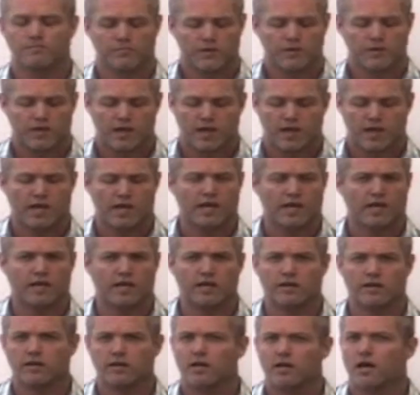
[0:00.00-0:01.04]

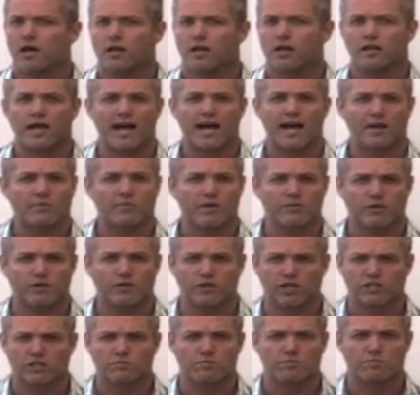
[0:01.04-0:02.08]
and a lot of people are
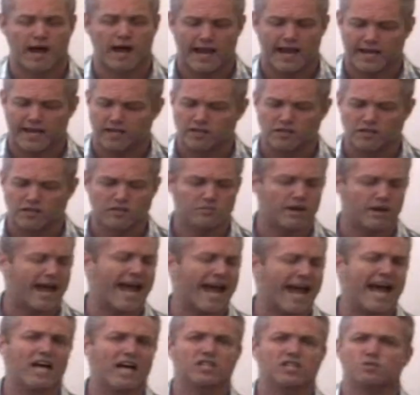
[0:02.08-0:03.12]
just buying them
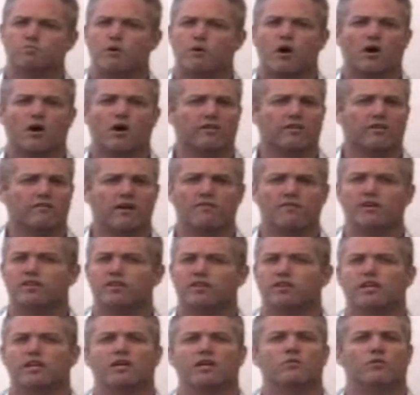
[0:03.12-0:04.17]
as part of
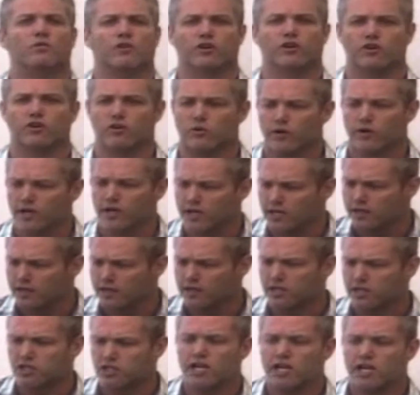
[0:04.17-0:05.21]
everything when they're doing it, and they
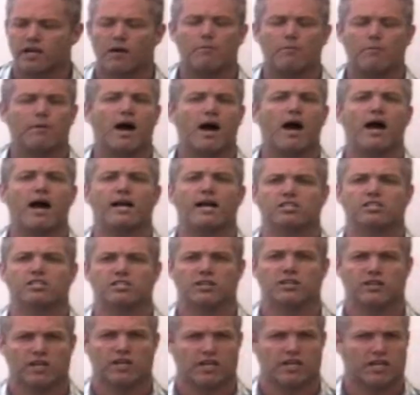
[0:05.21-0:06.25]
check a box
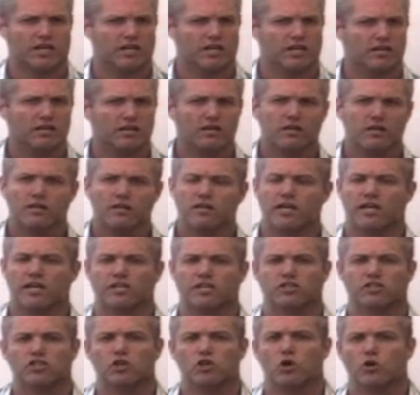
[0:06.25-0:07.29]
and they get
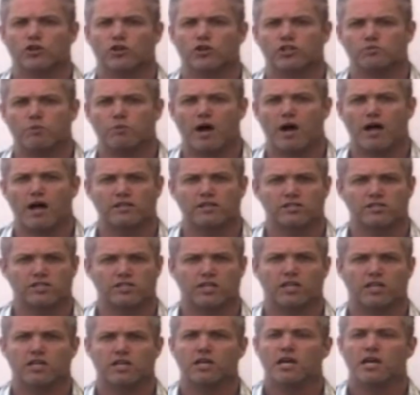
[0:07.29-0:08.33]
sold this
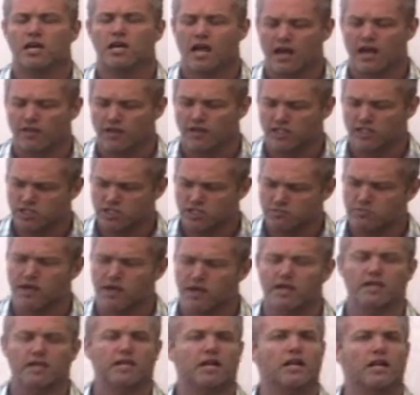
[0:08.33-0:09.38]
policy and they're
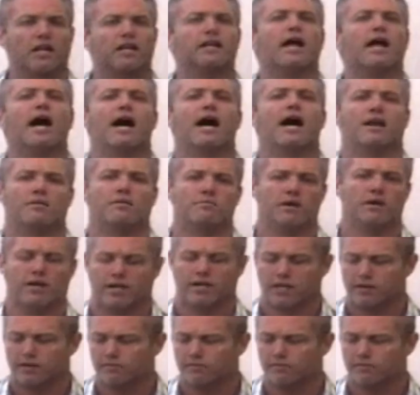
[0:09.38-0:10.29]
spending a lot of money.